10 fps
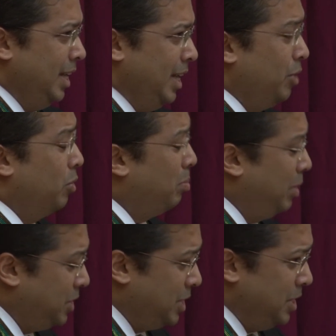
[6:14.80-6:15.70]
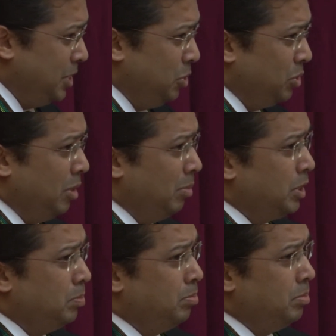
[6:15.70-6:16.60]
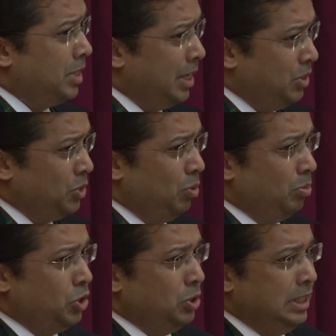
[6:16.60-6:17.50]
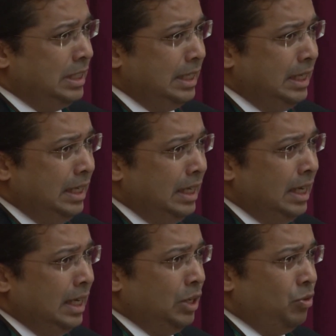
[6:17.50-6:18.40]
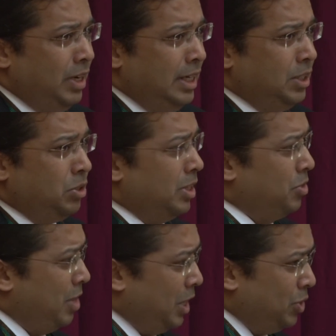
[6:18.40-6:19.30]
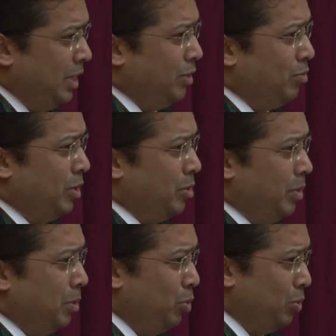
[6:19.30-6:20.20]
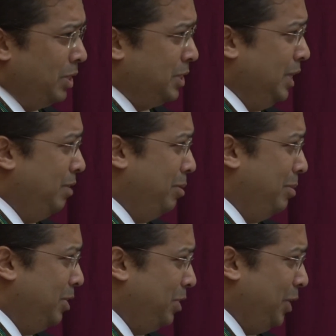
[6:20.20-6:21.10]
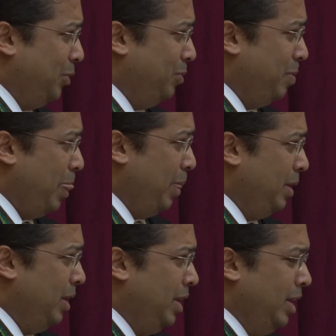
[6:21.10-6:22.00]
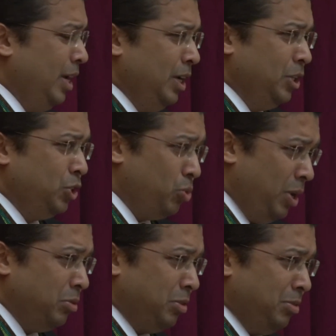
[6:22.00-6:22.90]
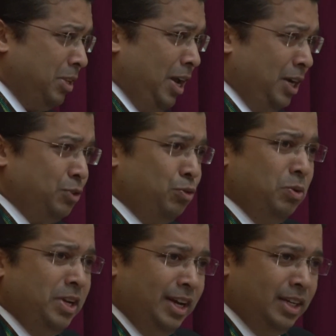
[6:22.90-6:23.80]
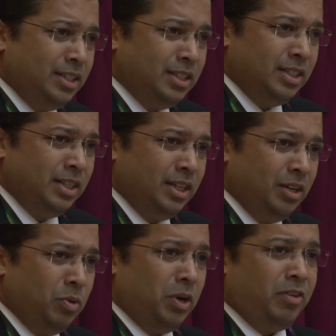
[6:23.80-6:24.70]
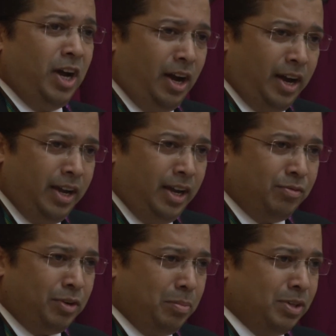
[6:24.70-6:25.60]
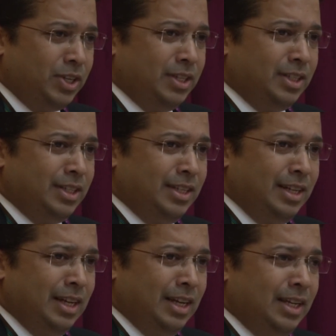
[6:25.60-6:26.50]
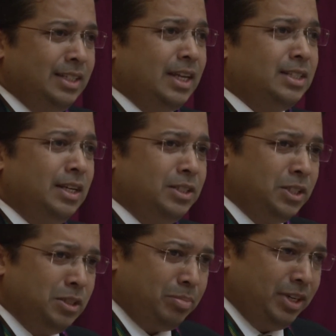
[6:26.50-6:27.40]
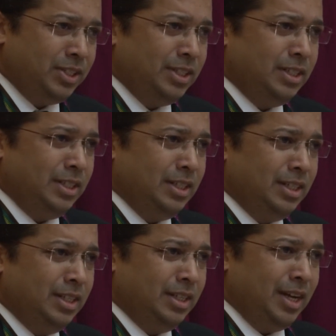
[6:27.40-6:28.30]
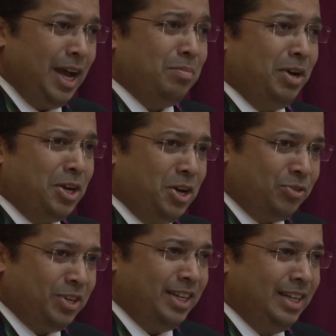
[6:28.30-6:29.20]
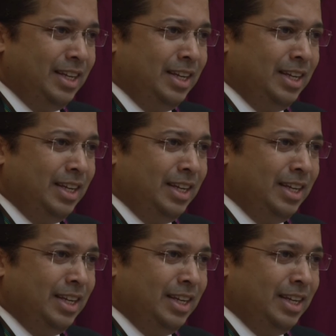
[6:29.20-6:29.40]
And on a personal note, I must take this opportunity really to congratulate Venerable Bogadasila Vimalathero. Throughout the last few years, whenever I have represented His Excellency the President and my country